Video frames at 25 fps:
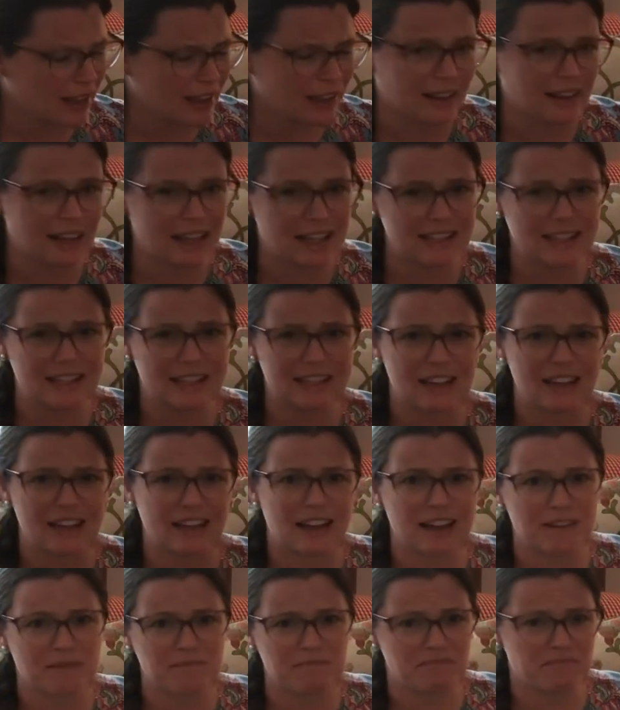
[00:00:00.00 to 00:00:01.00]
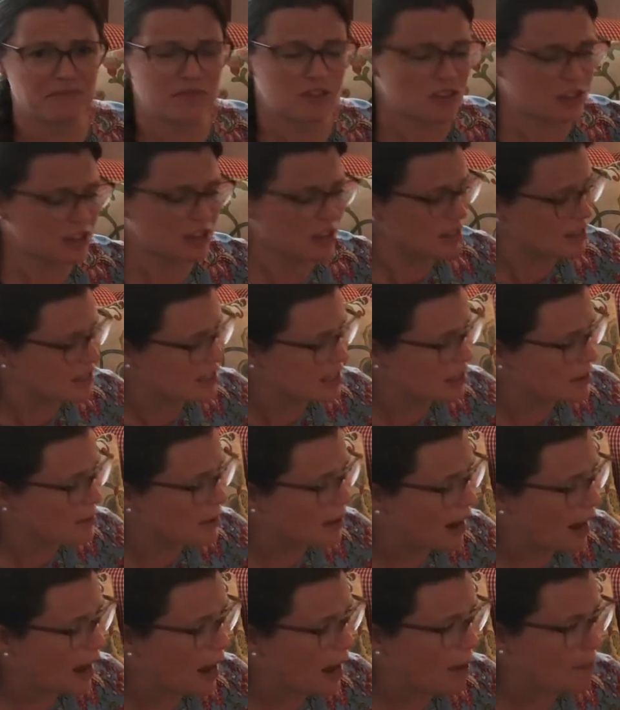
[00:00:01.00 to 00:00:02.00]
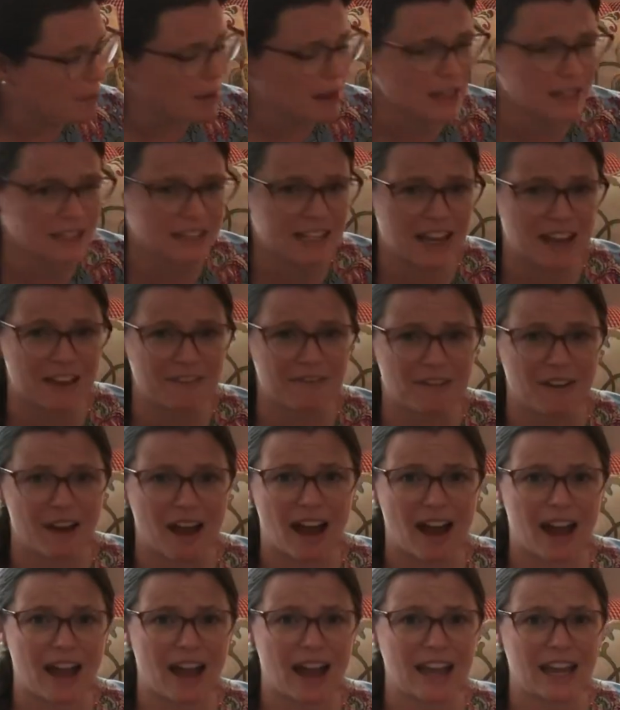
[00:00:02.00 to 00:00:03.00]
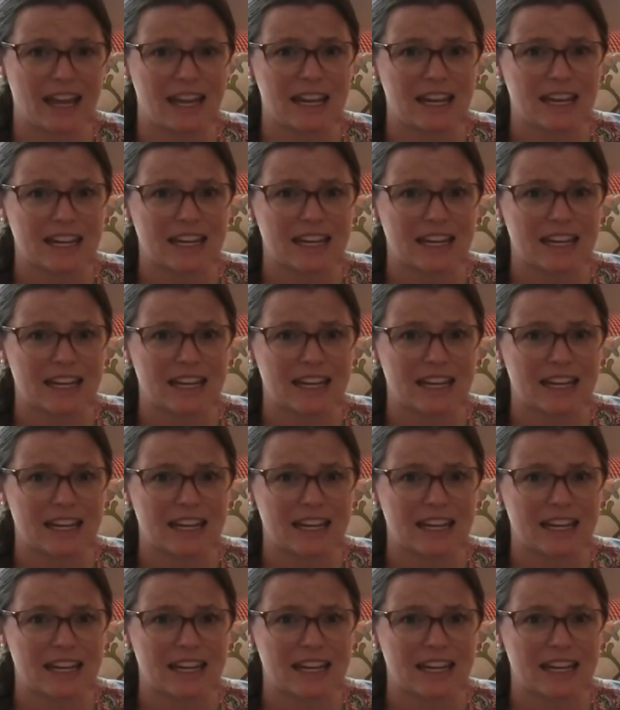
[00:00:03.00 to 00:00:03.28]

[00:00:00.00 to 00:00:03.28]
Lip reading: let's see what happens if I